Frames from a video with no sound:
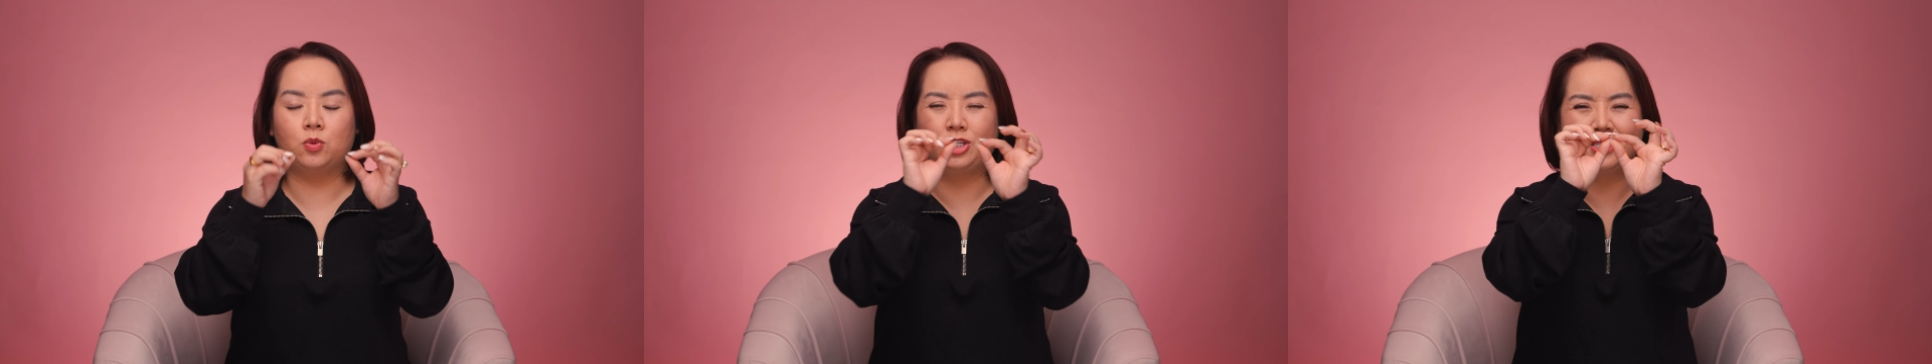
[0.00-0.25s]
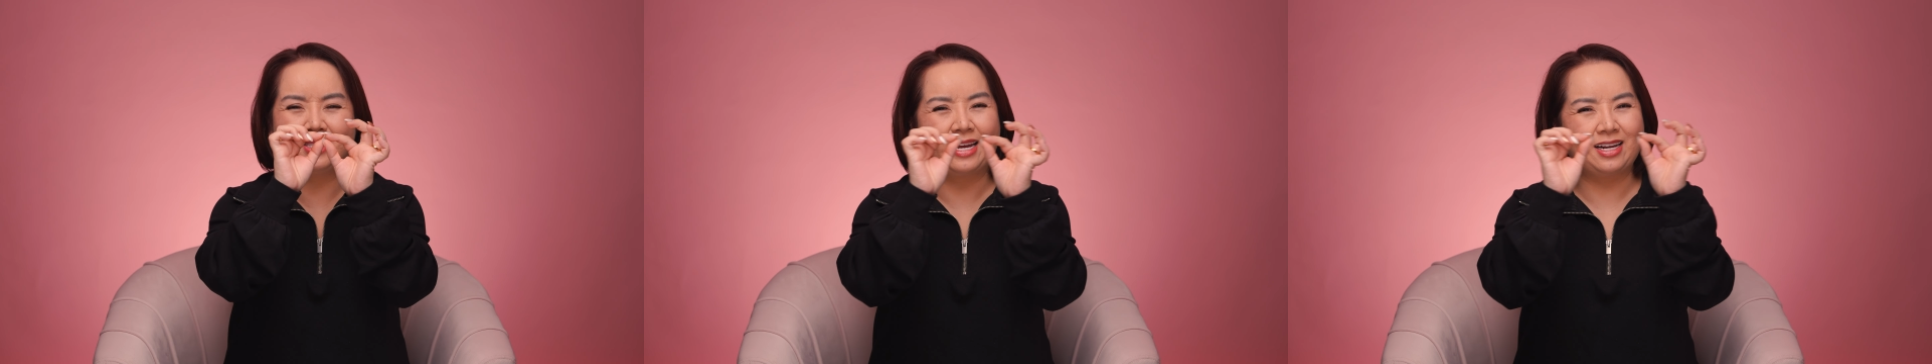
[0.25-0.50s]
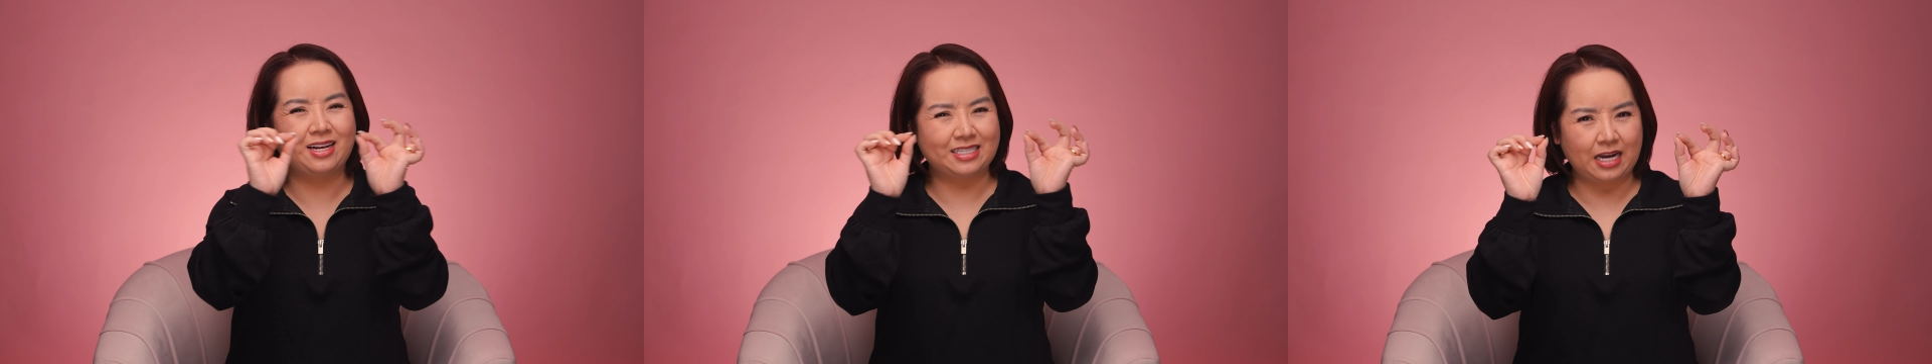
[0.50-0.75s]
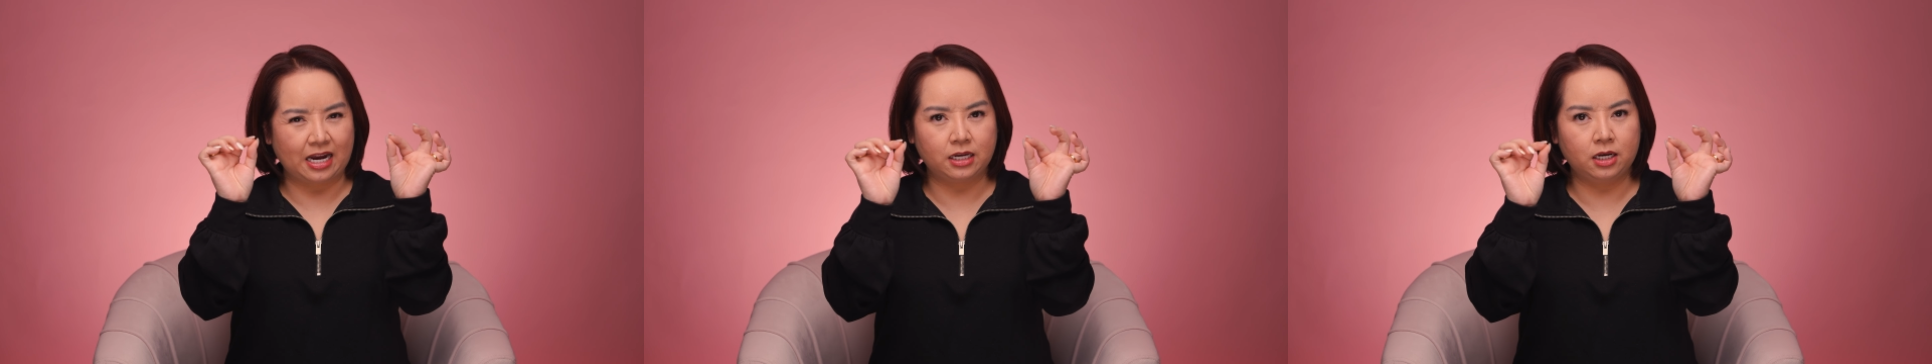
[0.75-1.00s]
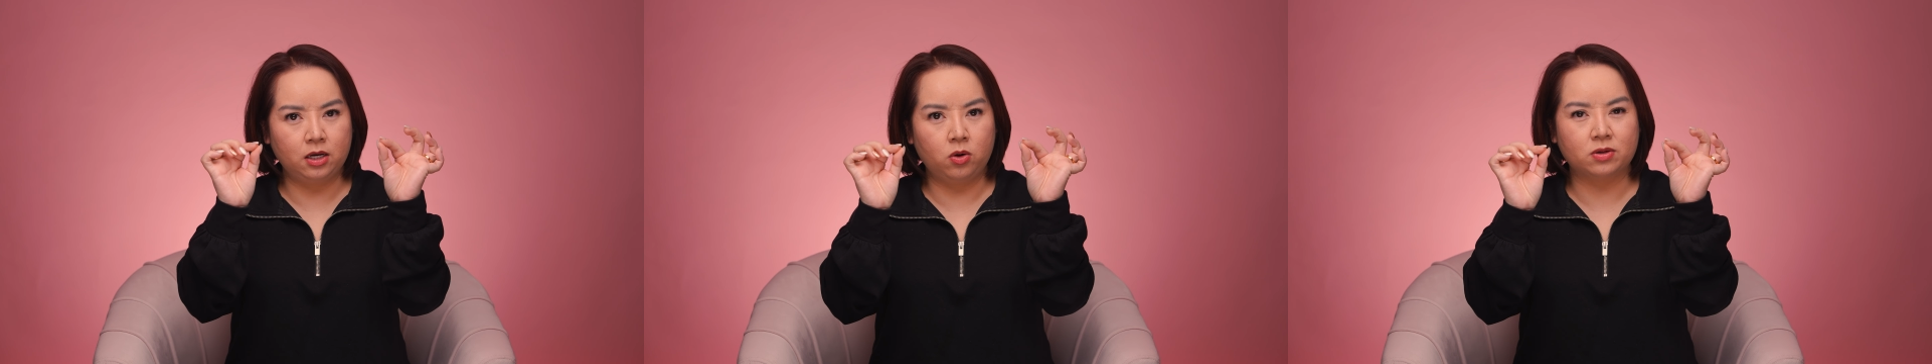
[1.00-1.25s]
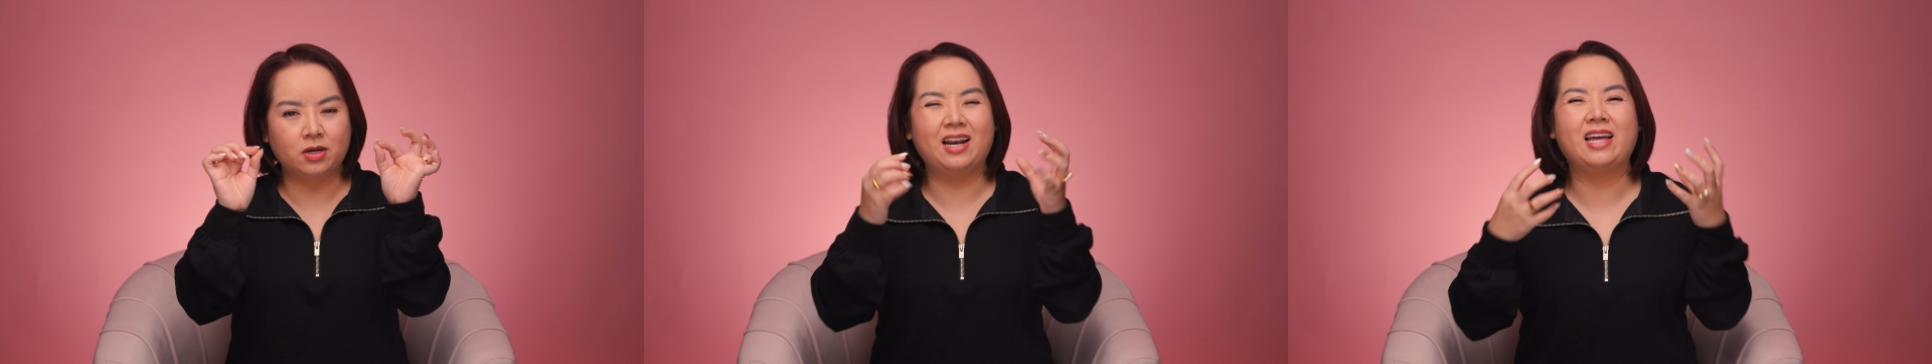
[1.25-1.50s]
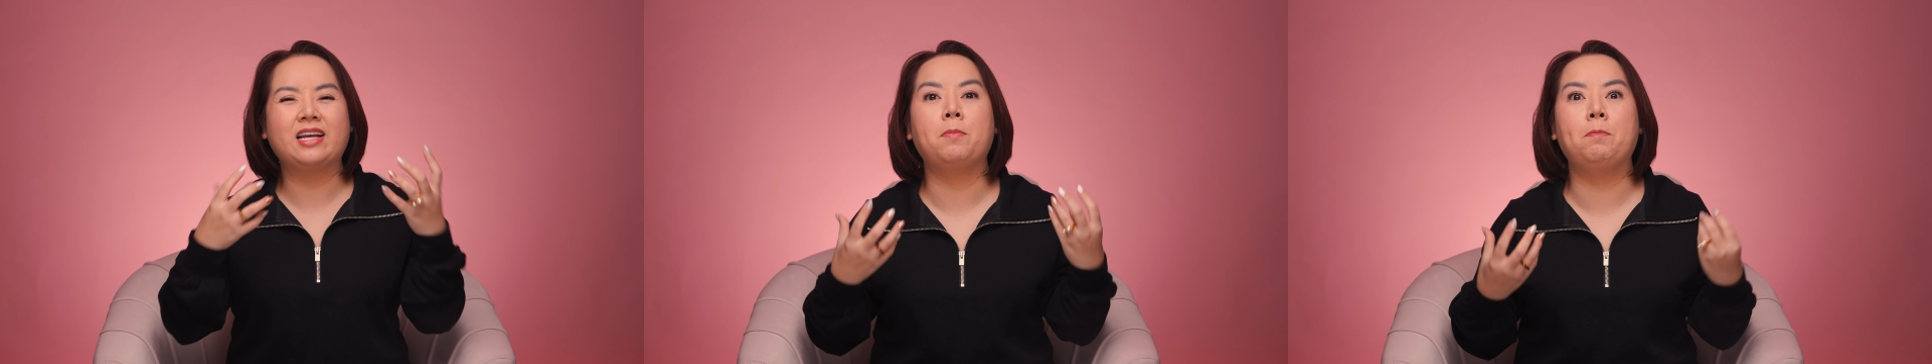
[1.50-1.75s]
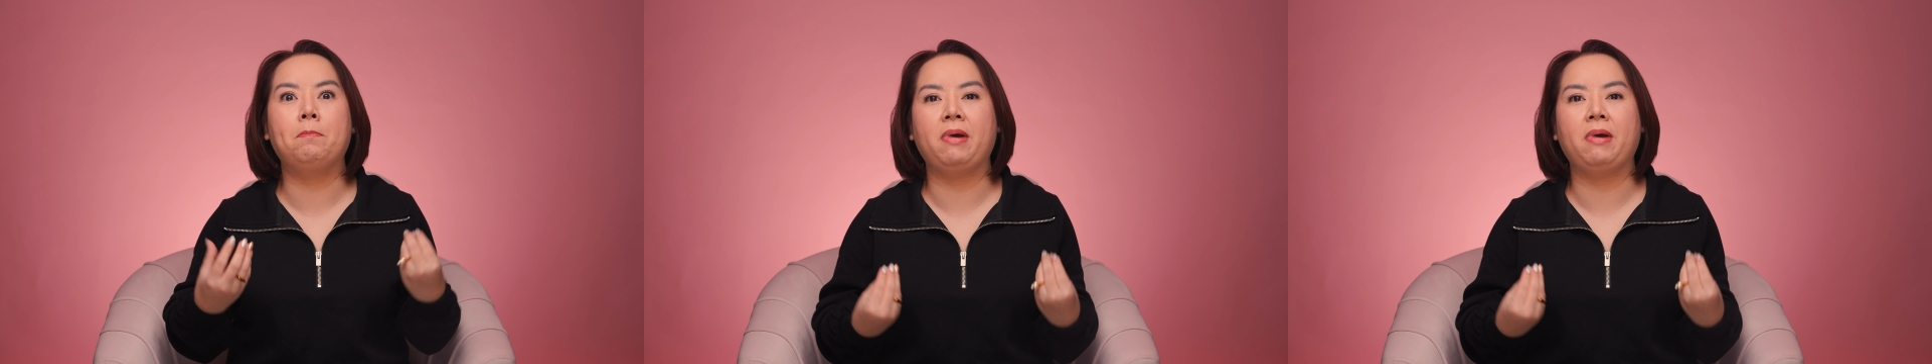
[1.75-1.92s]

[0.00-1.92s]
which is like a tiny little cut, like a